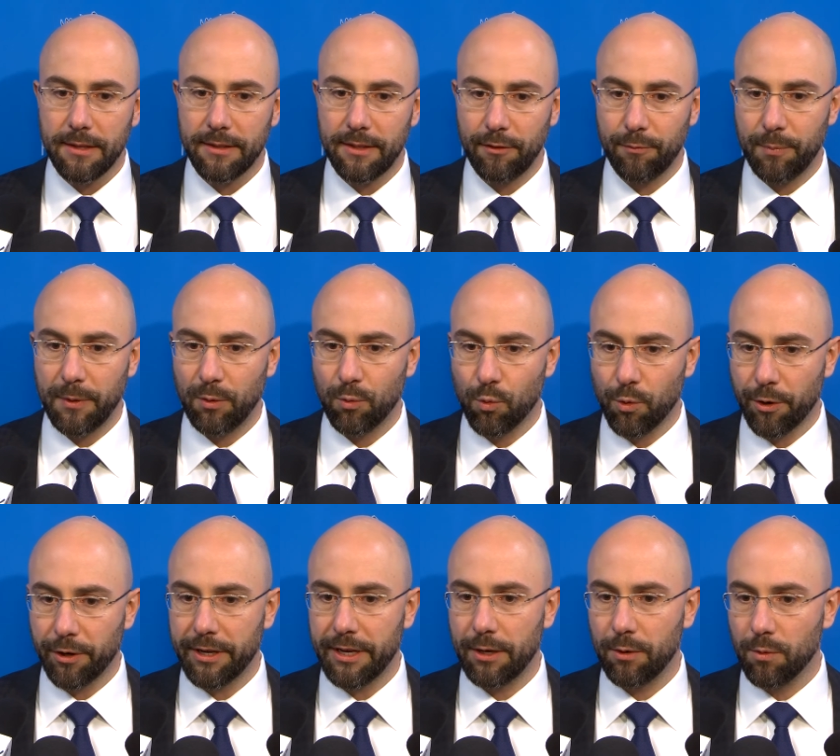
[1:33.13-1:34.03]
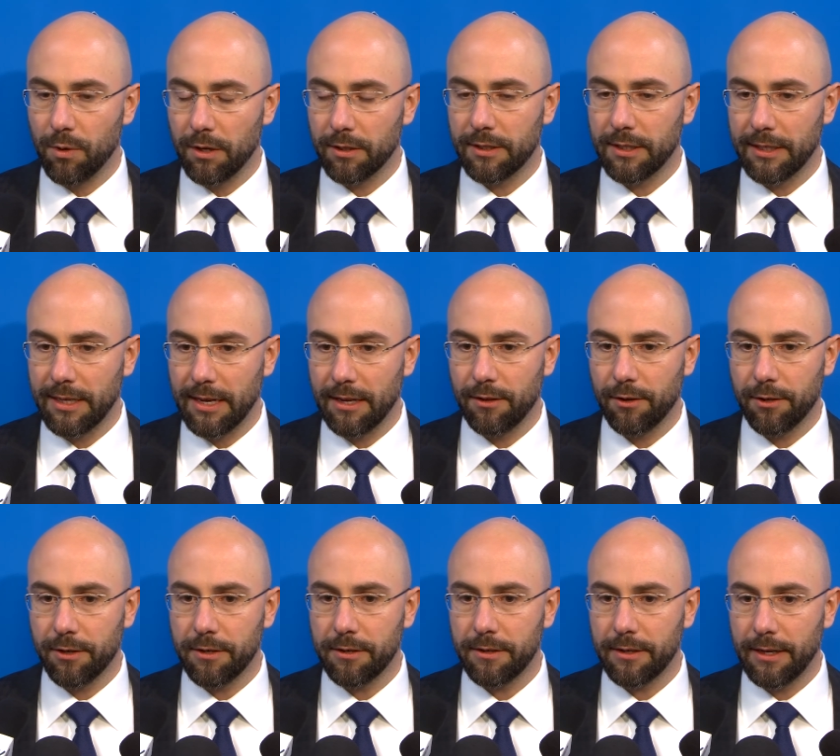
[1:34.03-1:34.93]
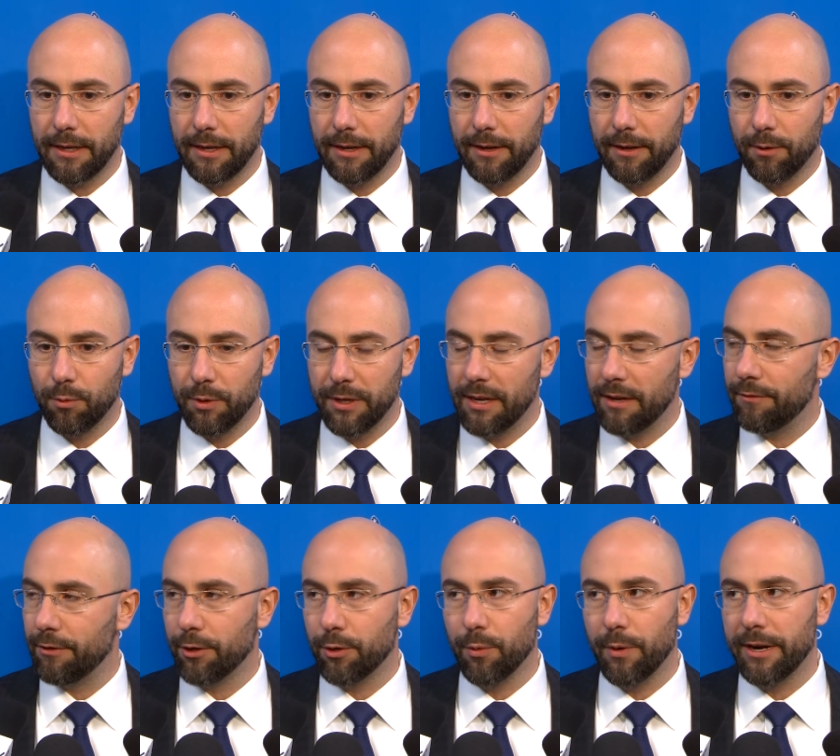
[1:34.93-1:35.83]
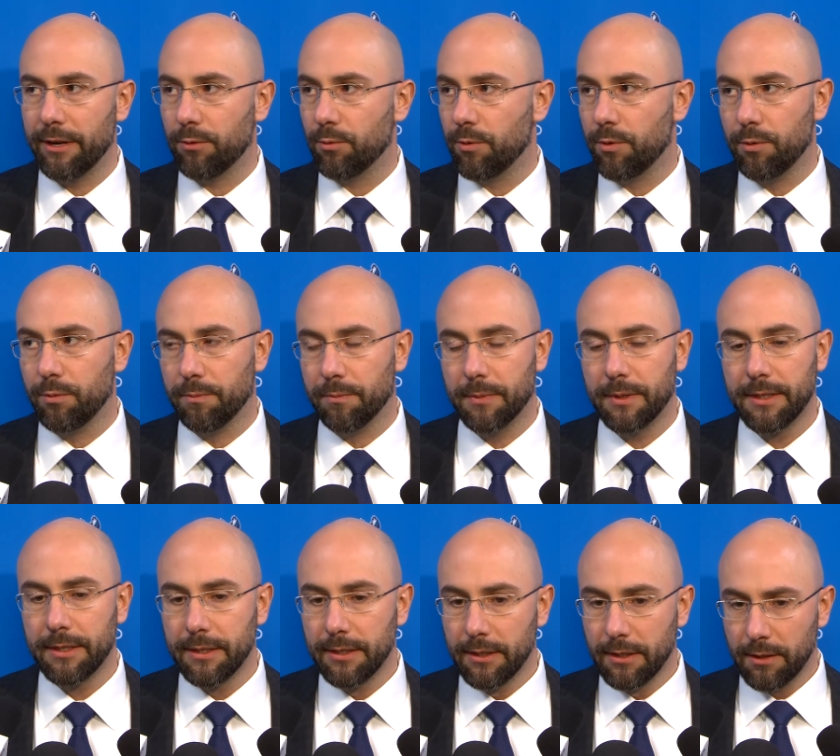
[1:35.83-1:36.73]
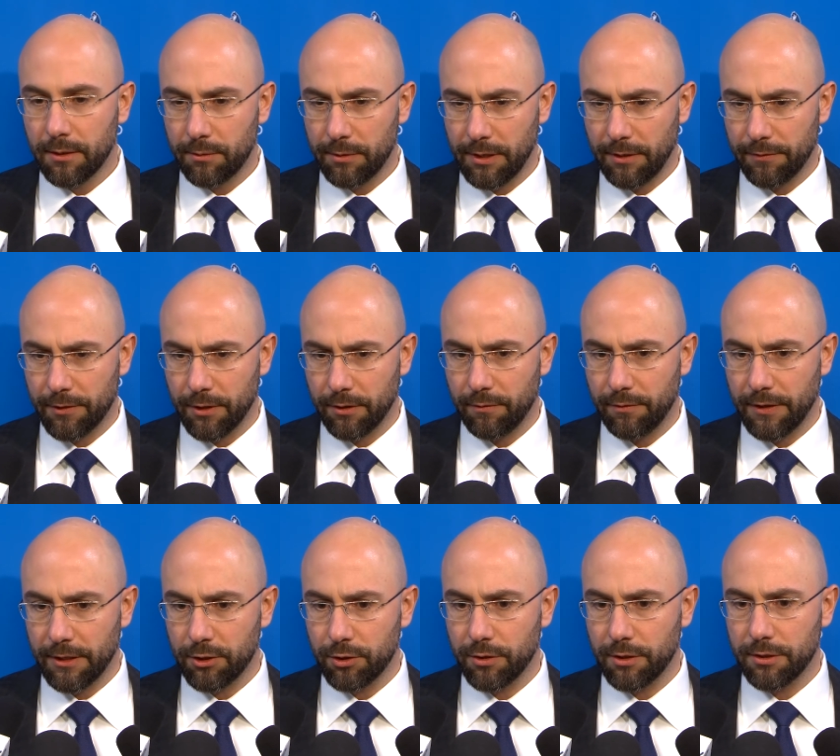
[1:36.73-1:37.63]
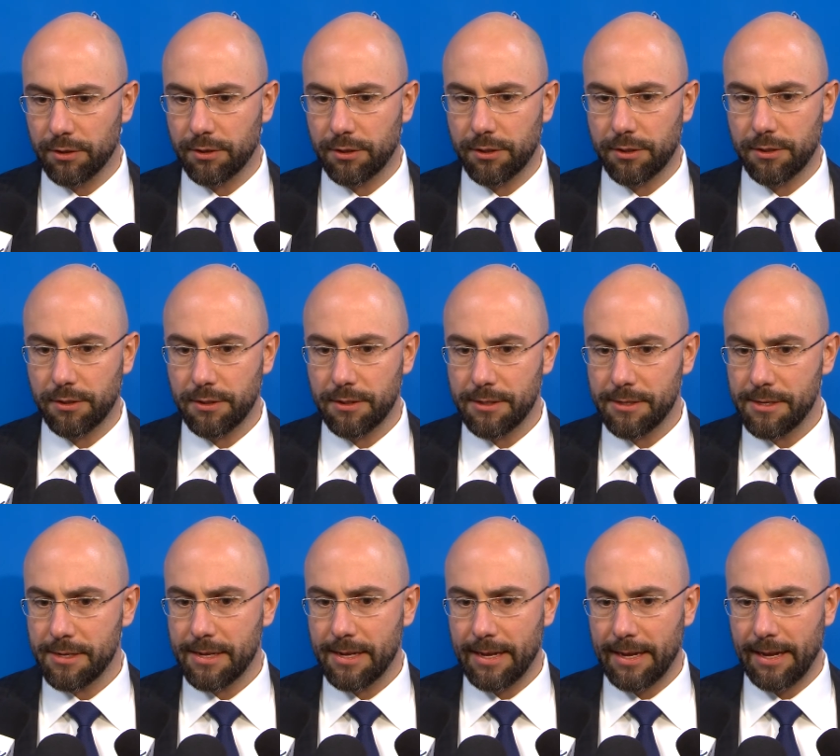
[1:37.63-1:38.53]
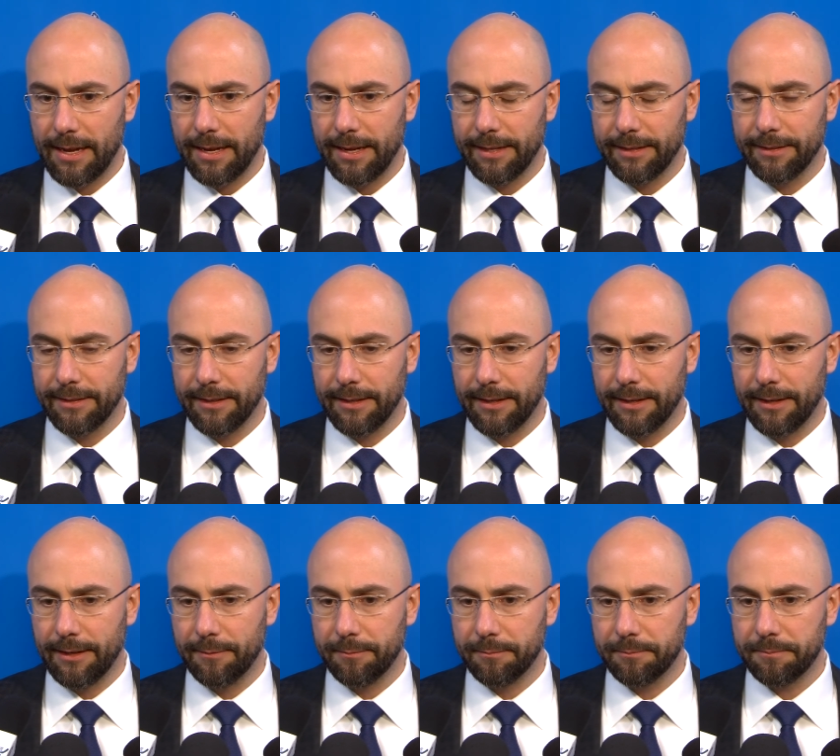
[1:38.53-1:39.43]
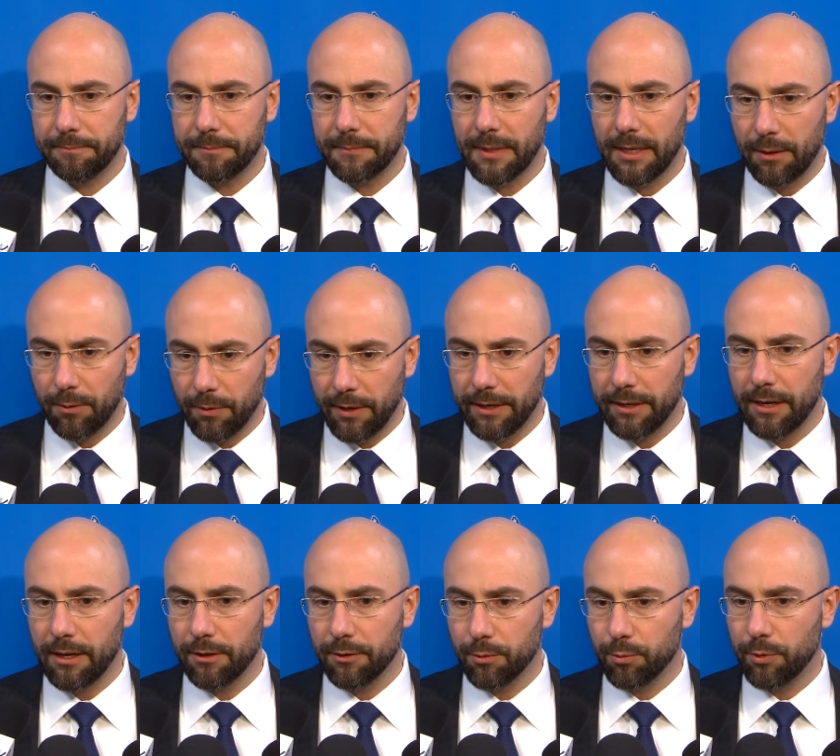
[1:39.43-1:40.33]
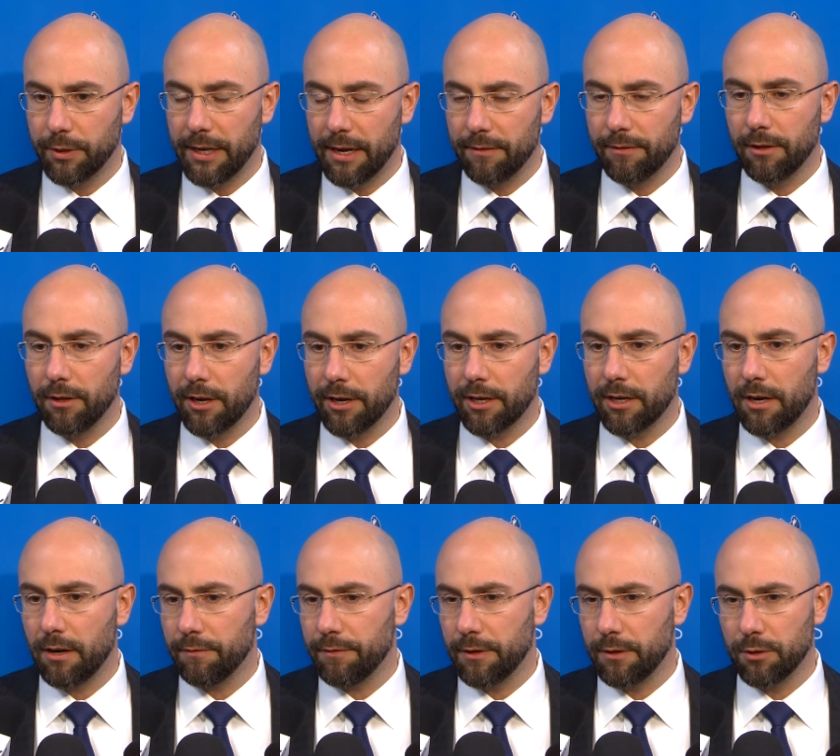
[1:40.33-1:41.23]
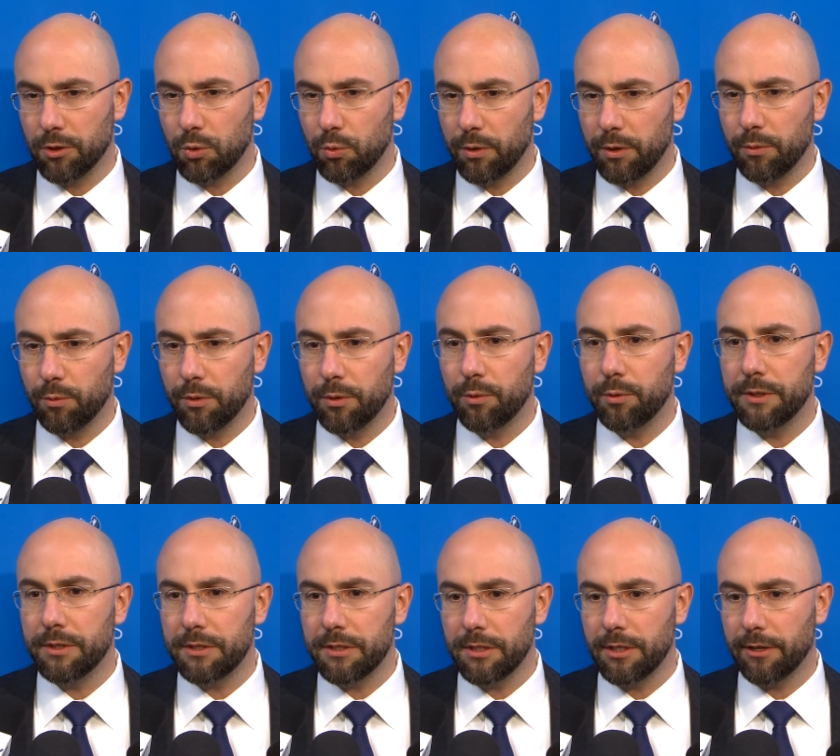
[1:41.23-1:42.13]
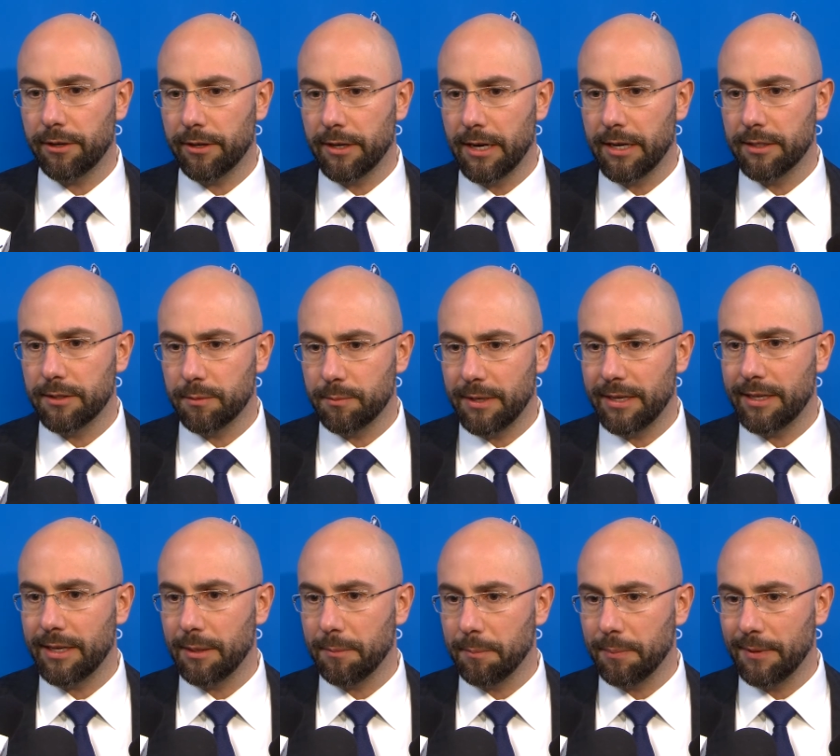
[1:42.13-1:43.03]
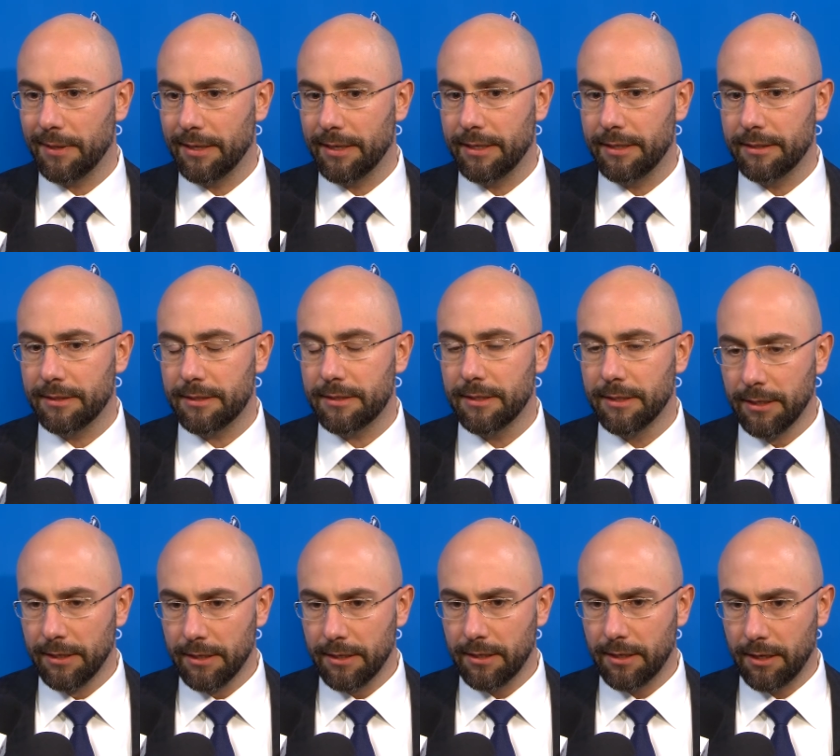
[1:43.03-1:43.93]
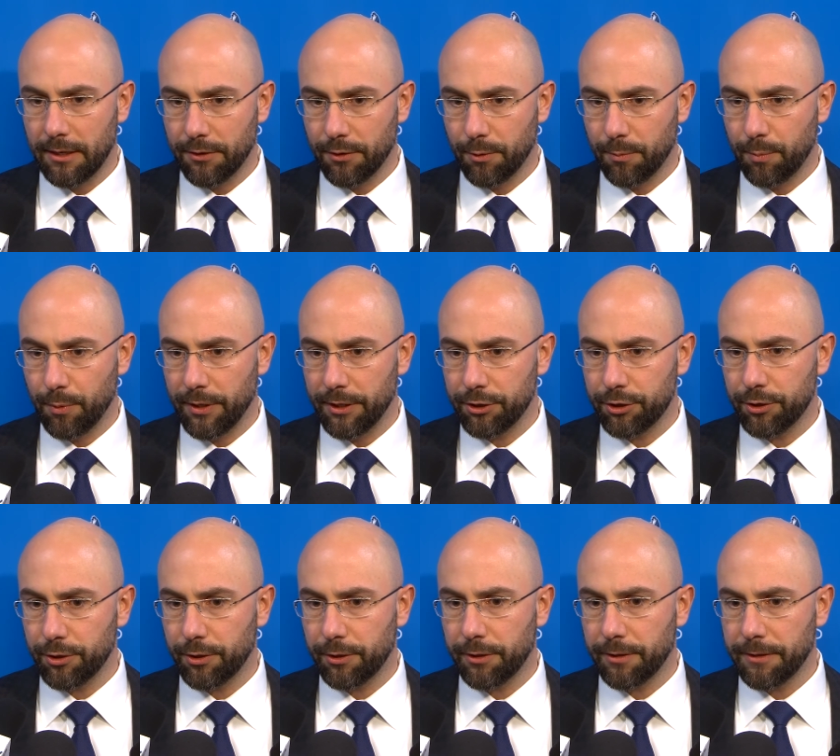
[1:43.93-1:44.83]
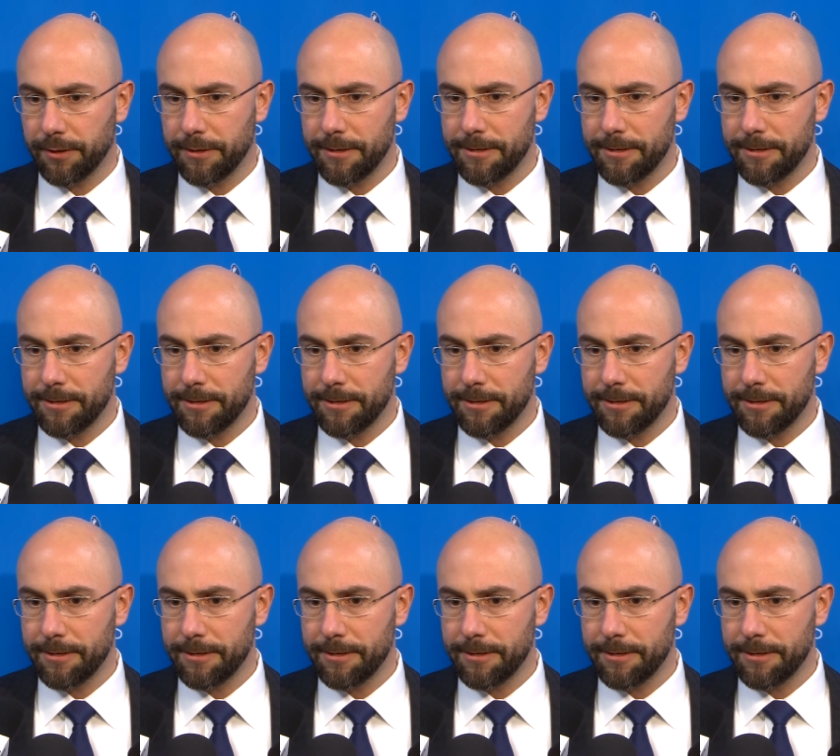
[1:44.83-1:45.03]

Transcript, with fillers: they've been working well together. Uh, we have a great room. We have good veterans, and um, and right now we have a lot of confidence. We, we, we see our guys making plays under pressure.